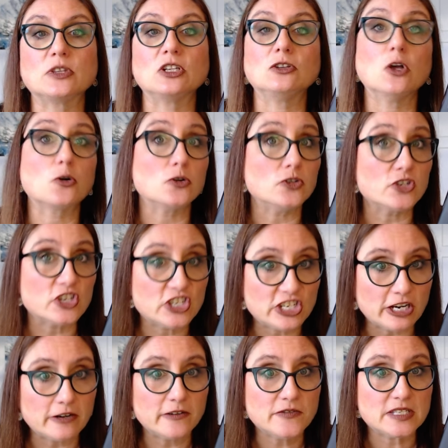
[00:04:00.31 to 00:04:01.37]
the local
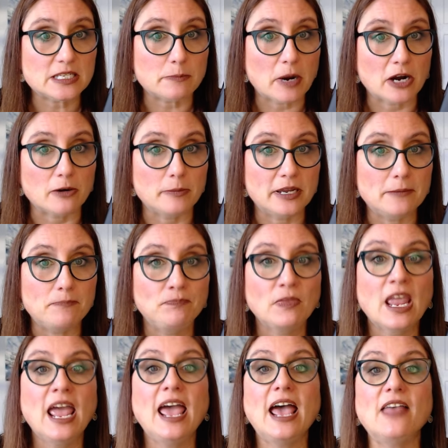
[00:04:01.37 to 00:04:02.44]
sheriff's department.
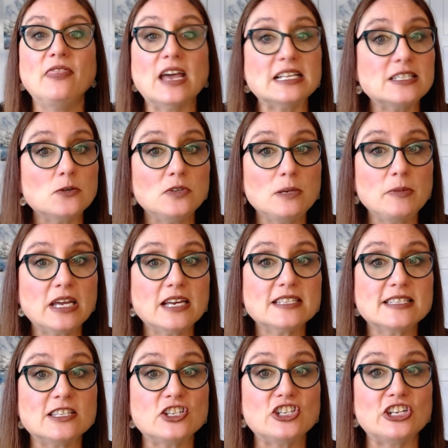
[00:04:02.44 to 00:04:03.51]
And that's only
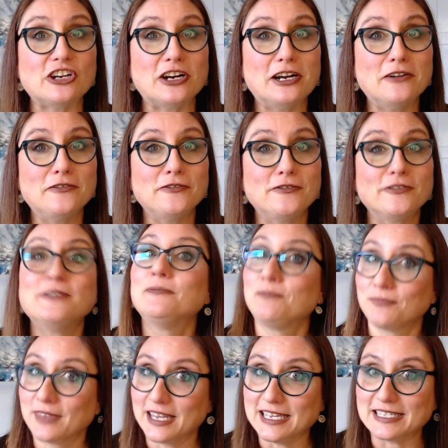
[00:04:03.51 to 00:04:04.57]
because the sheriff
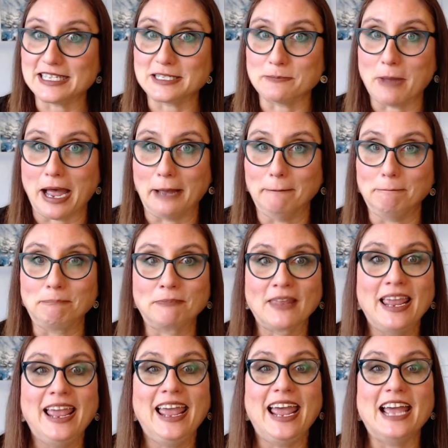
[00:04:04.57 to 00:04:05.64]
is his mom,
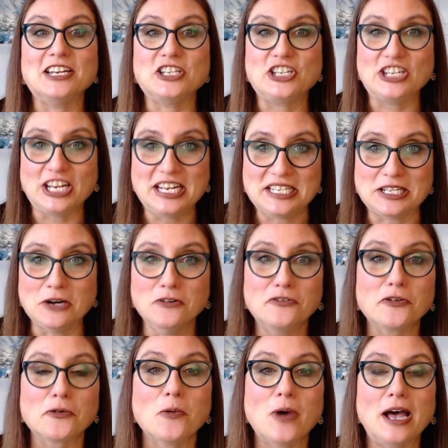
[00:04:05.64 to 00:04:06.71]
and she's
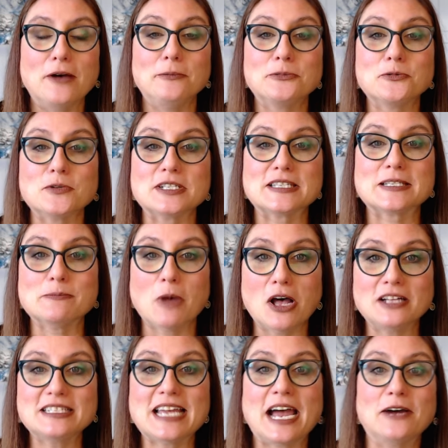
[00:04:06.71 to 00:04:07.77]
overwhelmed with
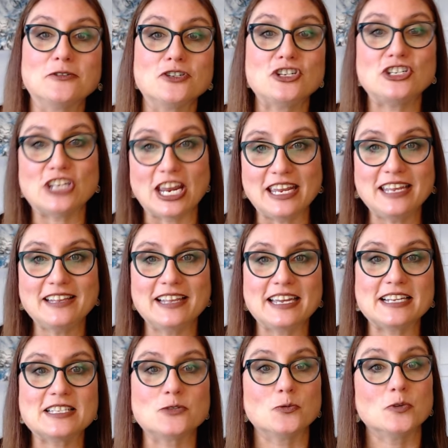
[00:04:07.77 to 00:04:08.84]
small town, shaky
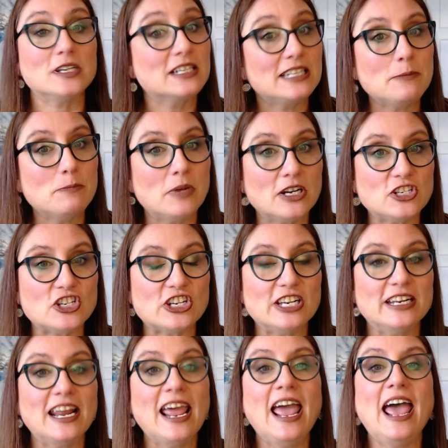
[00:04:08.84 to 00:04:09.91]
lakes, dwindling
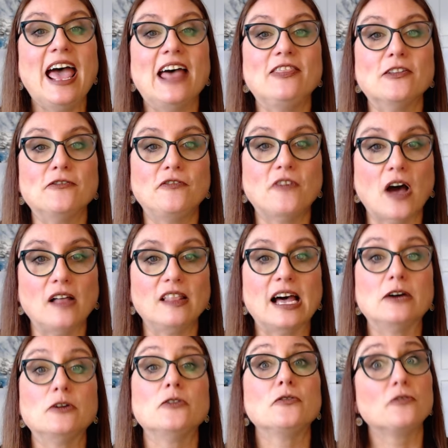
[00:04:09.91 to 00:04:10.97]
budget, and the
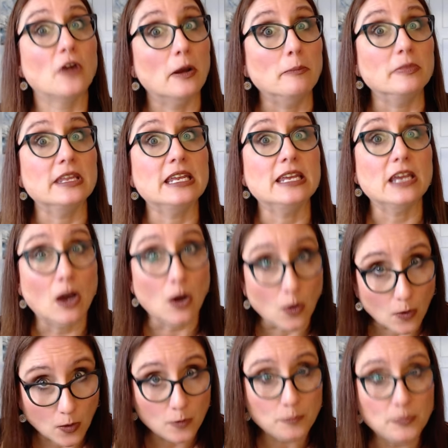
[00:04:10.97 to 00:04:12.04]
fallout from the
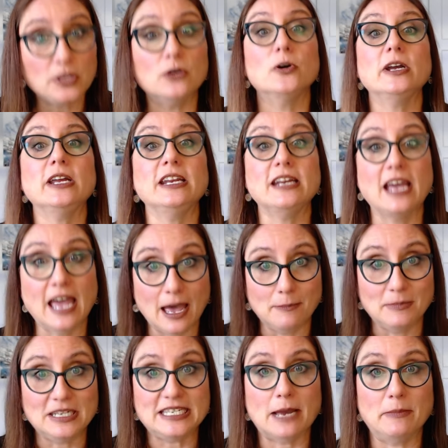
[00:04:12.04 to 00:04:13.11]
opioid
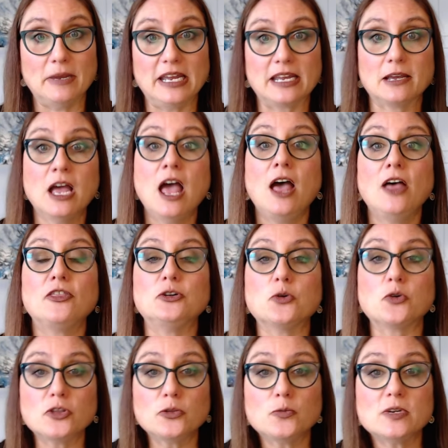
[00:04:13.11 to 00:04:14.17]
epidemic. The
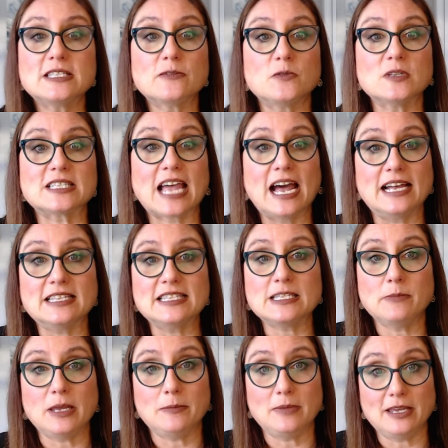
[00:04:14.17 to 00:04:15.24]
Northwoods of Wisconsin
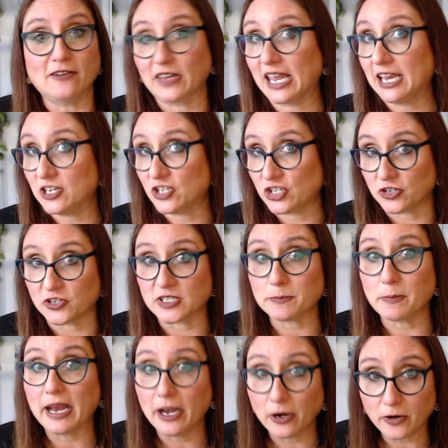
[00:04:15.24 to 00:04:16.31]
may be a vacationer's
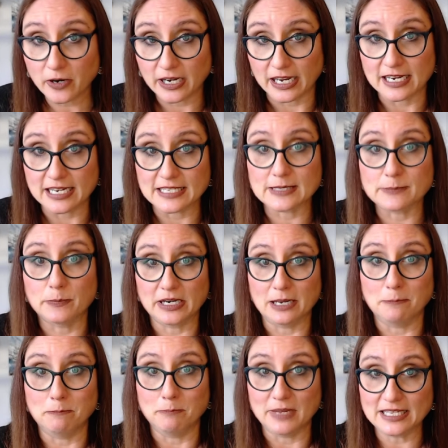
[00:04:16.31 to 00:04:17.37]
paradise, but
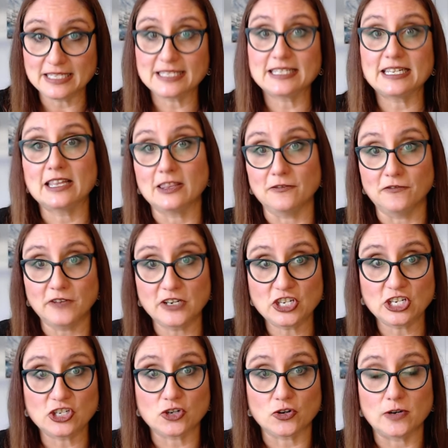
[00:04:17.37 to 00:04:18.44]
amidst the
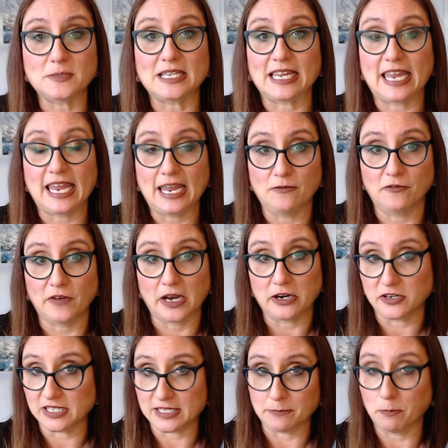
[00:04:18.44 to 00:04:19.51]
fishing trips and
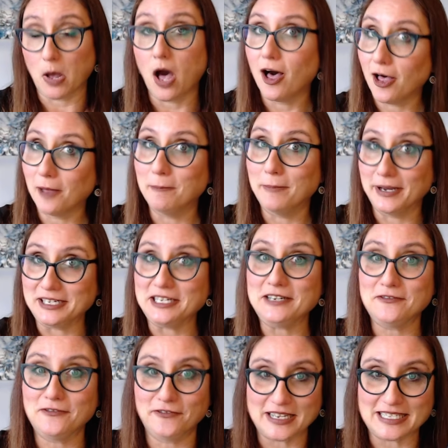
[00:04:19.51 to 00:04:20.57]
campfires and Paul
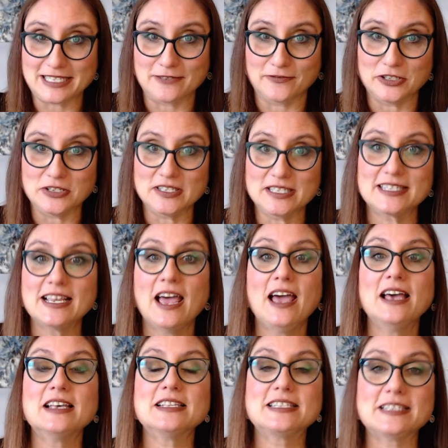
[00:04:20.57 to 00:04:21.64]
Bunyan festivals,
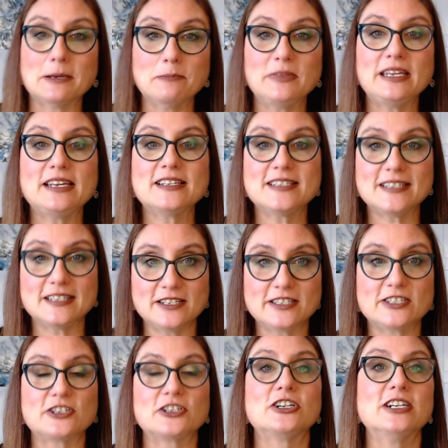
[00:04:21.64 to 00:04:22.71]
something
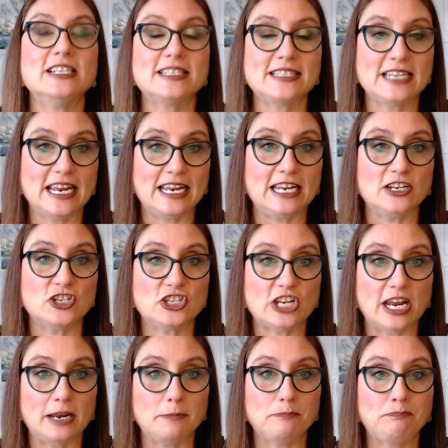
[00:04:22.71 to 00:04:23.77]
sinister is taking
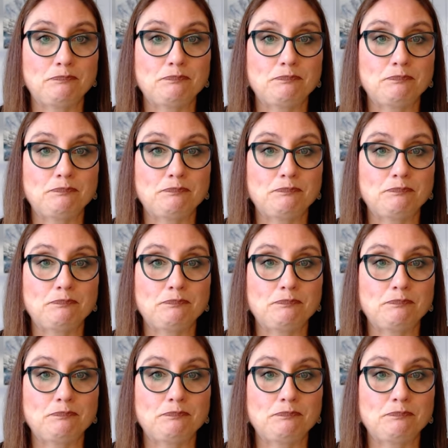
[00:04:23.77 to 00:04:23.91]
shape.